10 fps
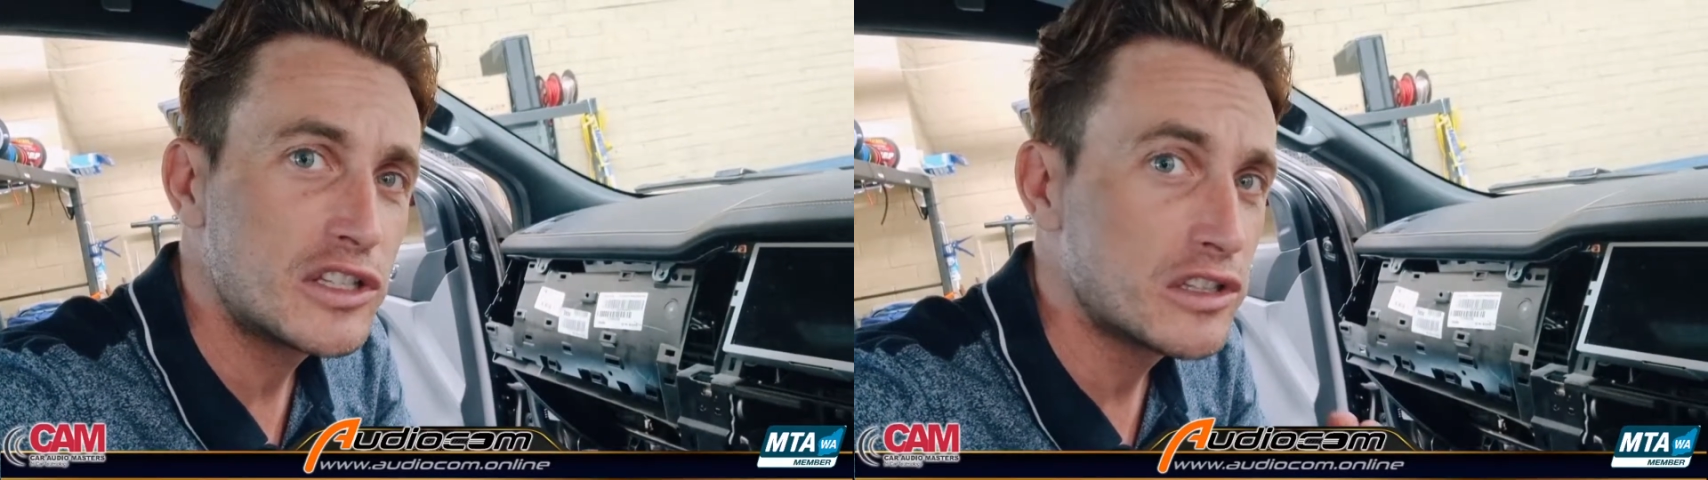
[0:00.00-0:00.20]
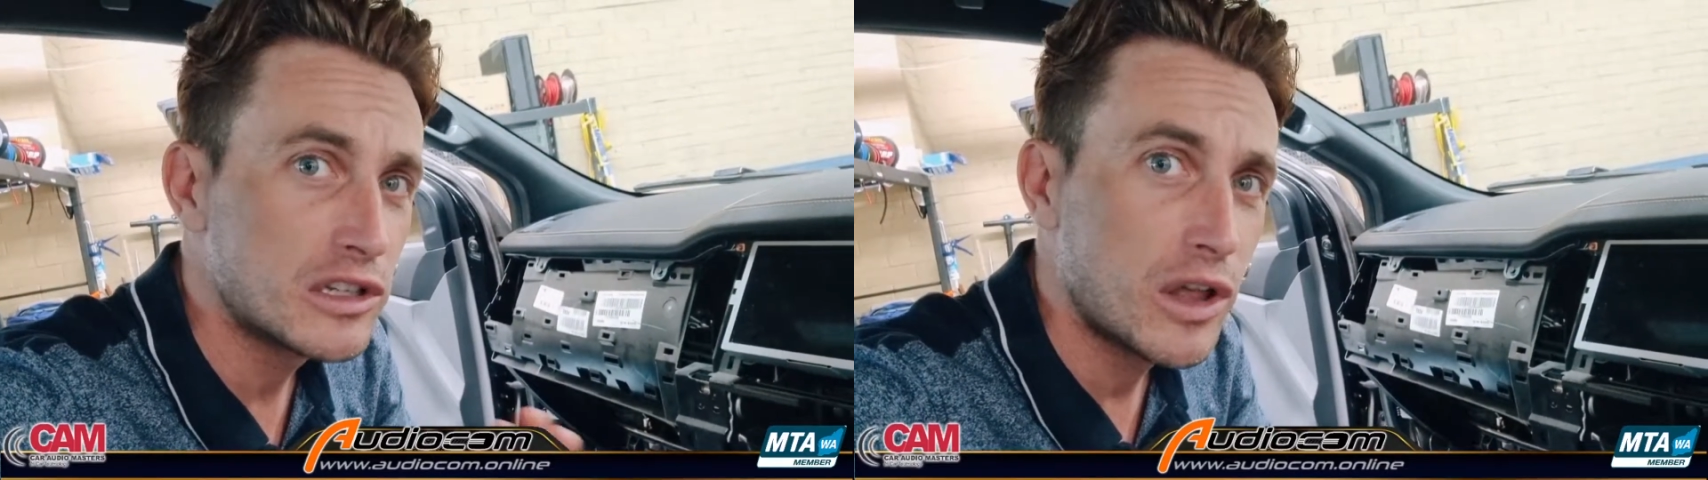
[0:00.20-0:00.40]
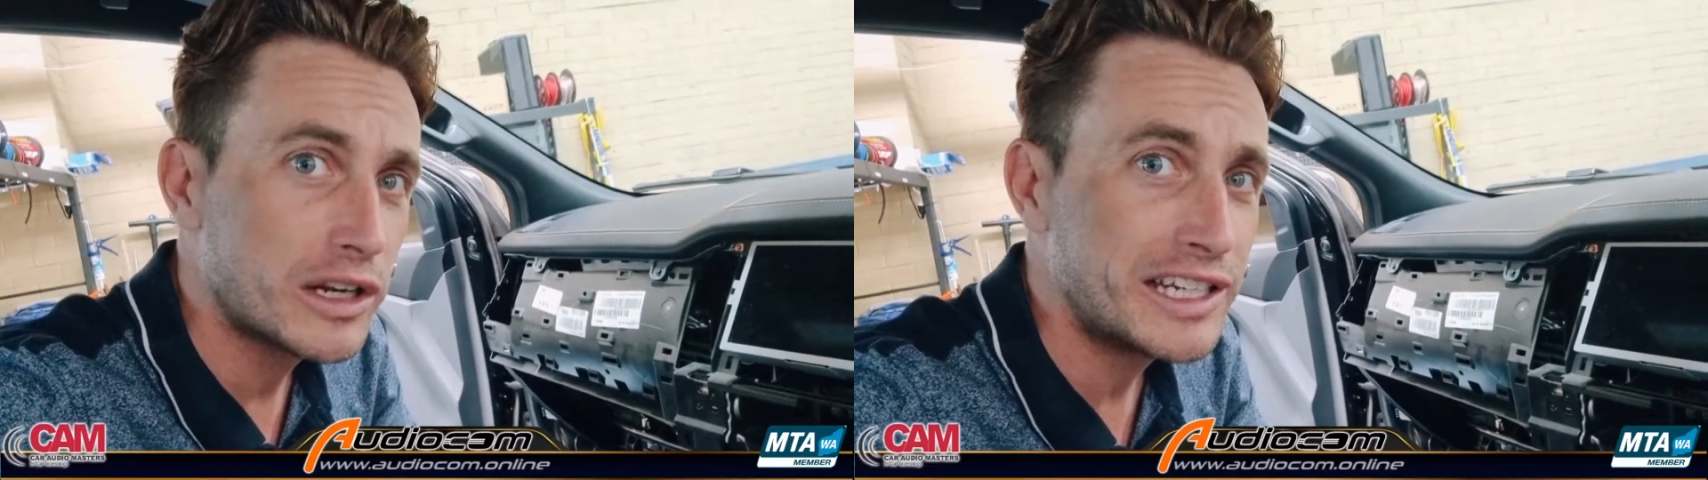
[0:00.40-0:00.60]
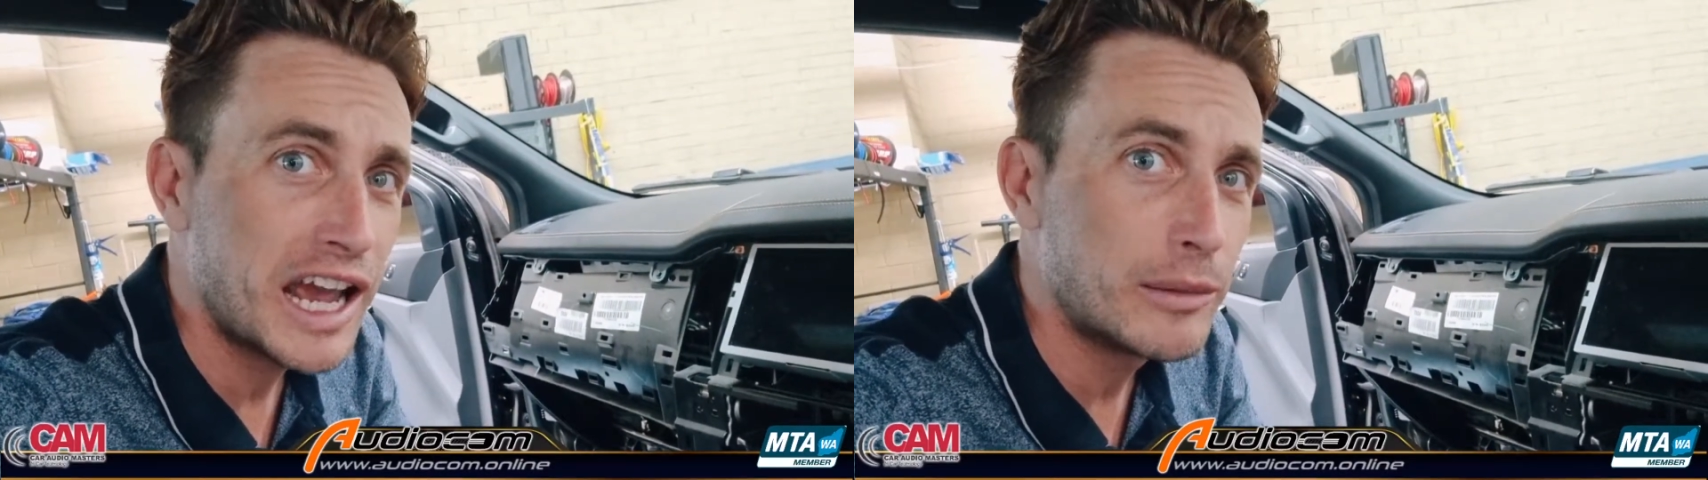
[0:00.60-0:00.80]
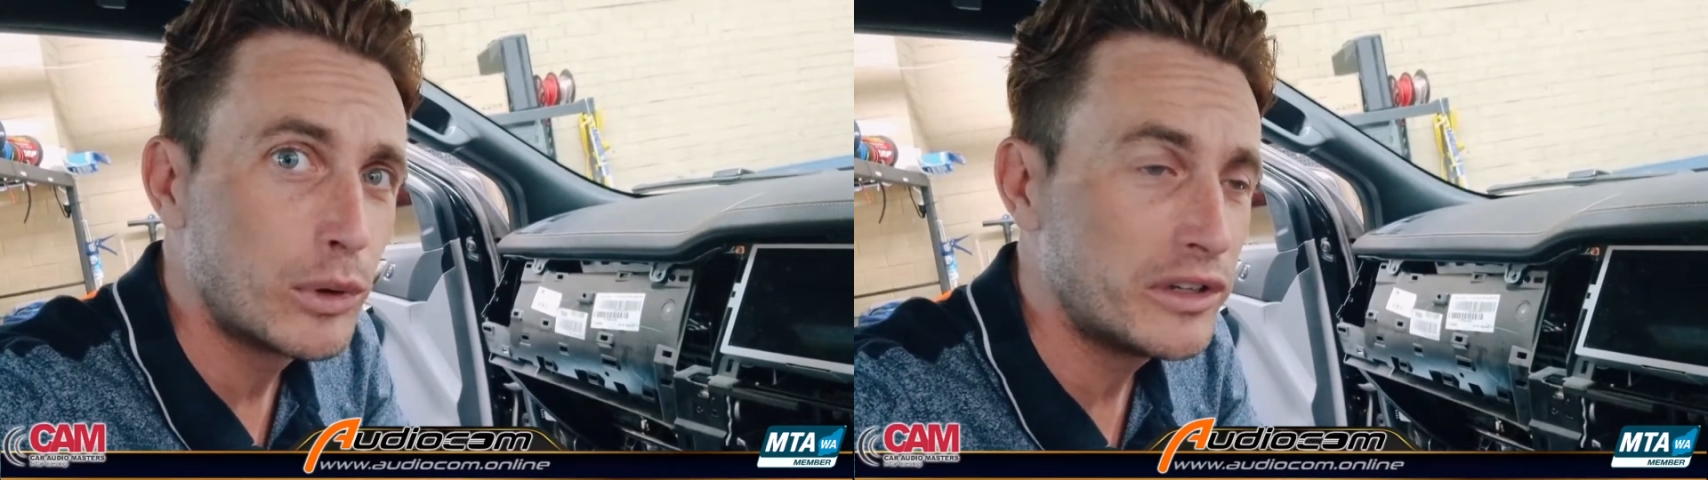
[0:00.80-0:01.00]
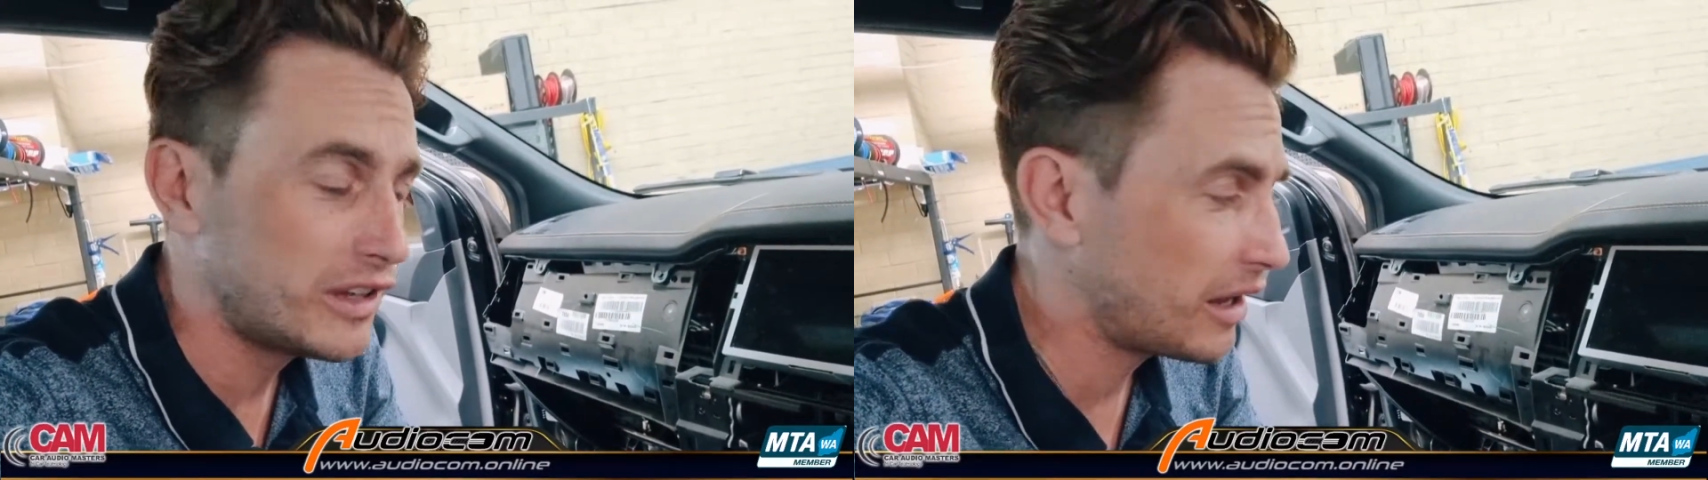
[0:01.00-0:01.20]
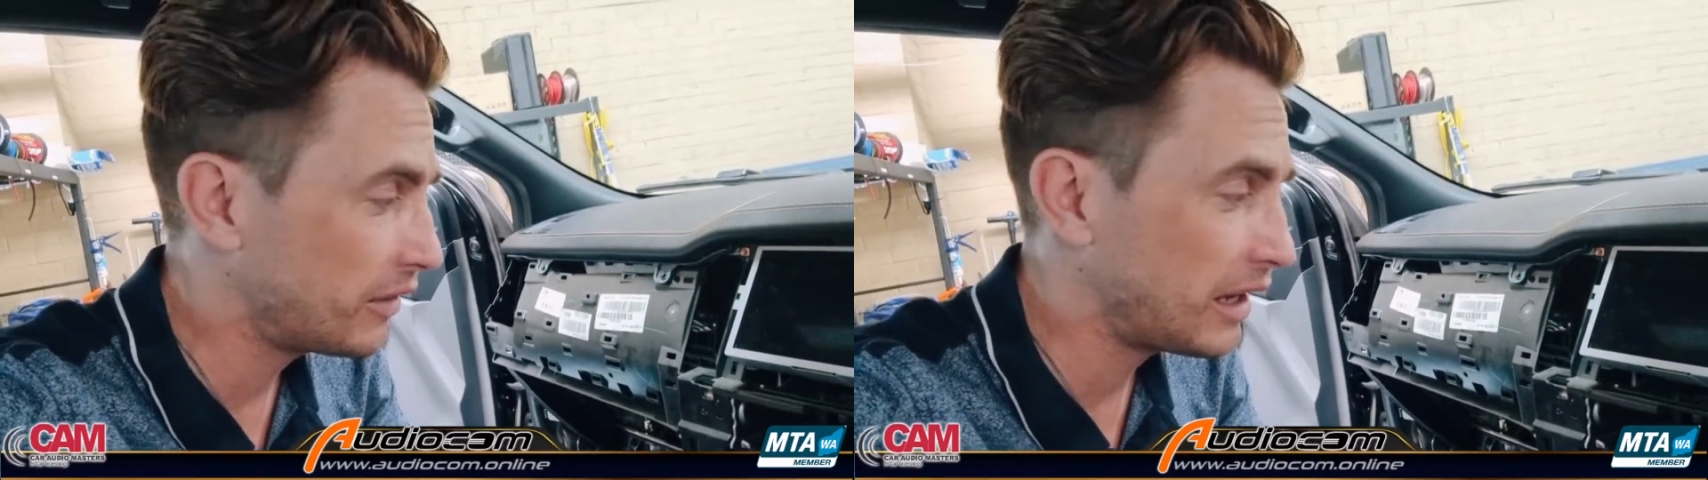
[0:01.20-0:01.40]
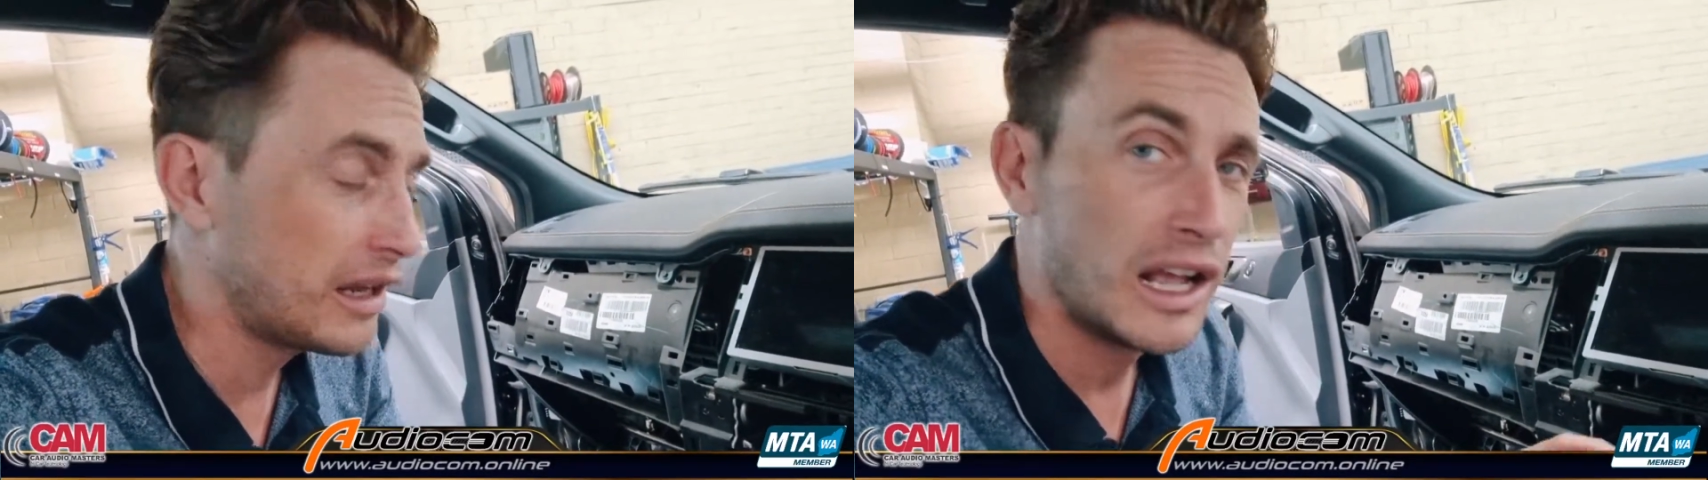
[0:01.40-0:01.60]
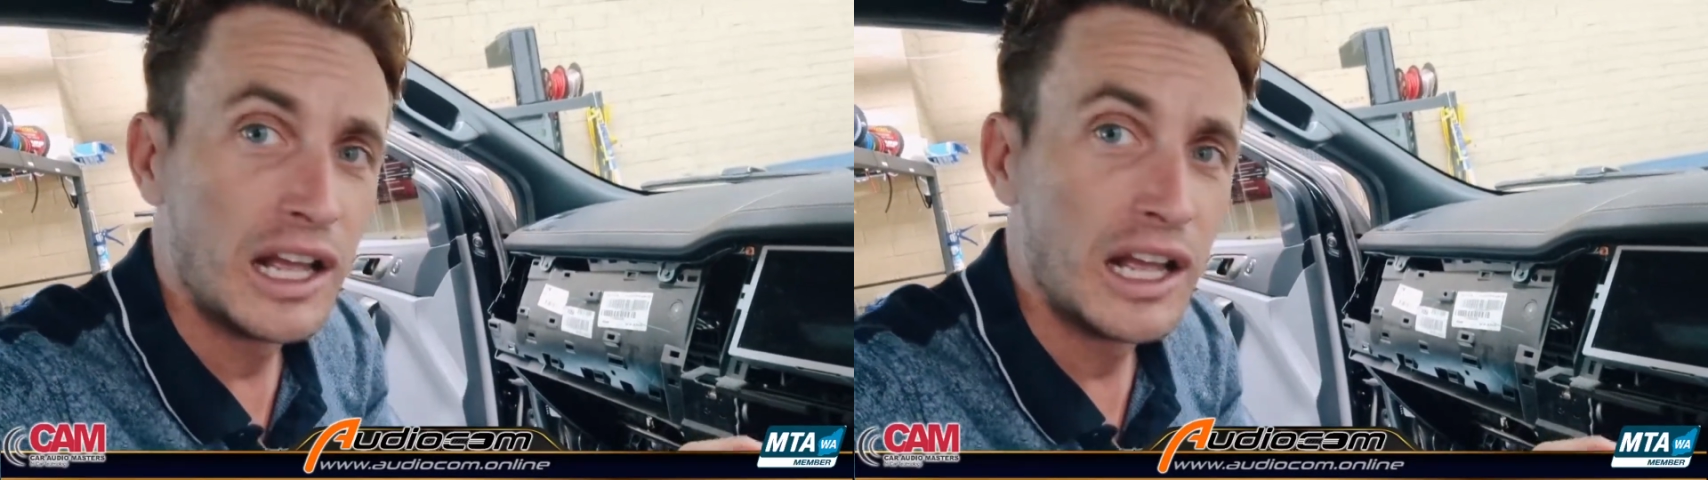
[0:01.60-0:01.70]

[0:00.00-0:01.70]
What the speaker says: there's a lot of cowboys out there